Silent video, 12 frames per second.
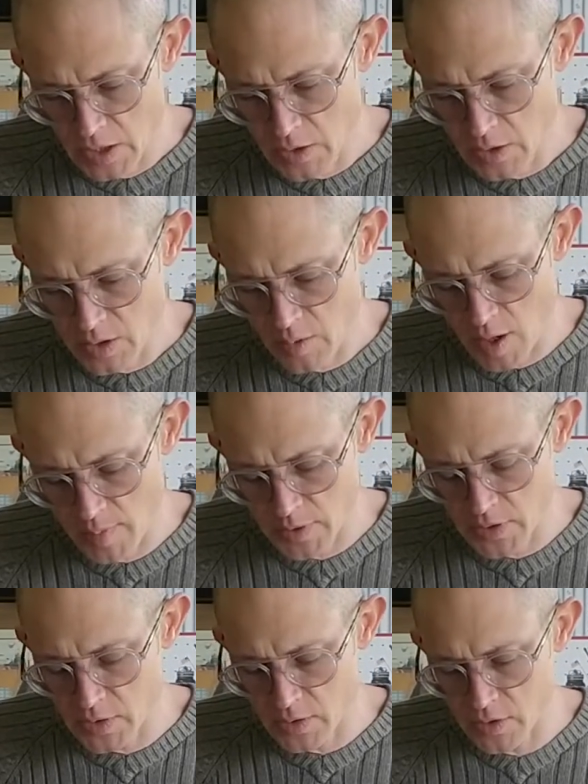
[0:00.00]
Usually ripe
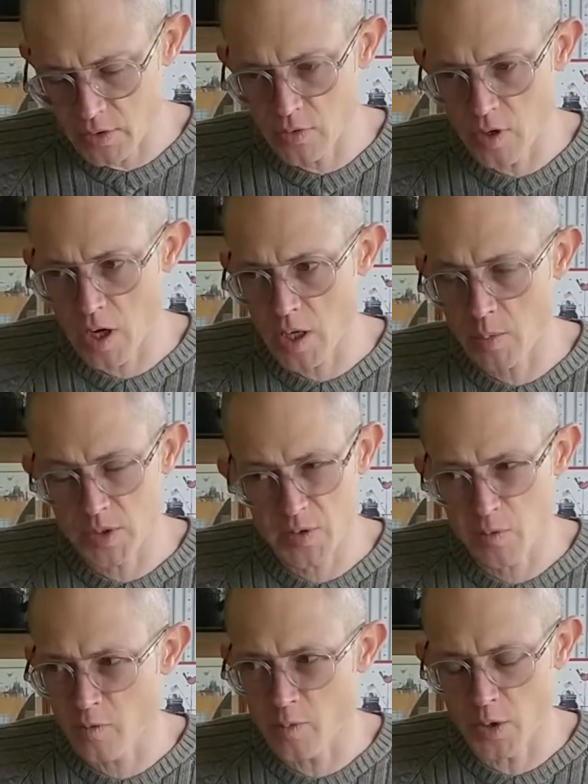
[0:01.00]
teas aren't too drying, but
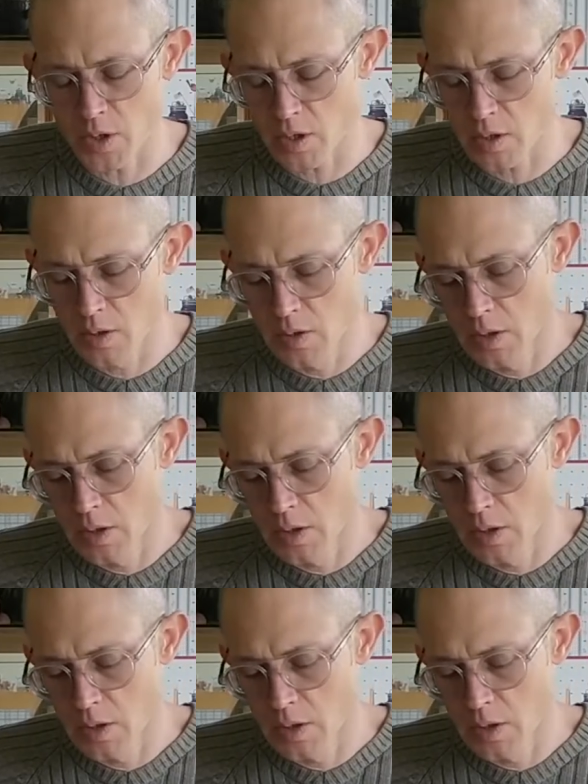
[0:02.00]
some of them are.